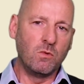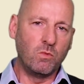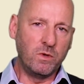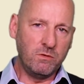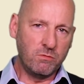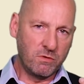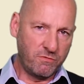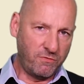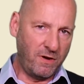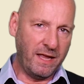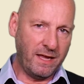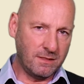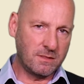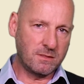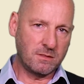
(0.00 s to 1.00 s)
we
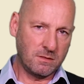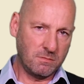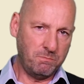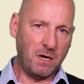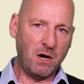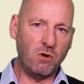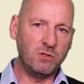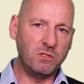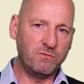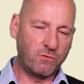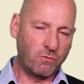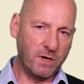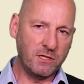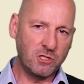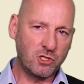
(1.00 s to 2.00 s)
reflect power
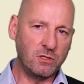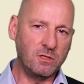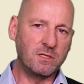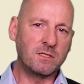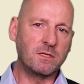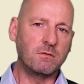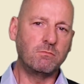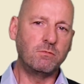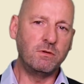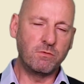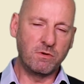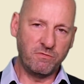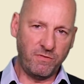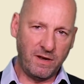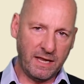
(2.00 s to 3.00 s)
differentials, we
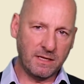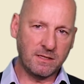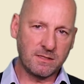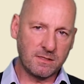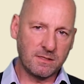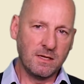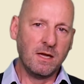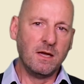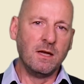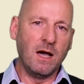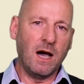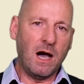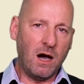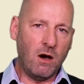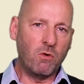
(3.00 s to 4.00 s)
reflect
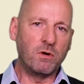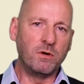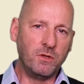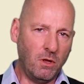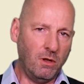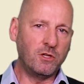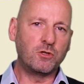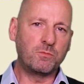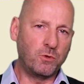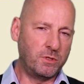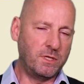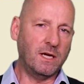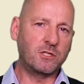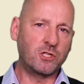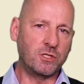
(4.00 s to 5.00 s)
our knowledge
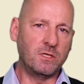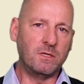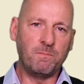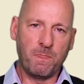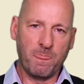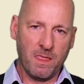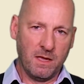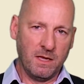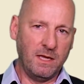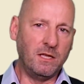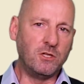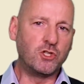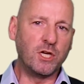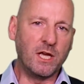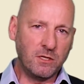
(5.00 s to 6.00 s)
production
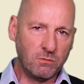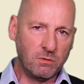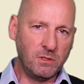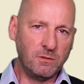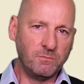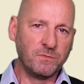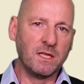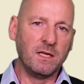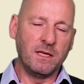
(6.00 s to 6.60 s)
in general,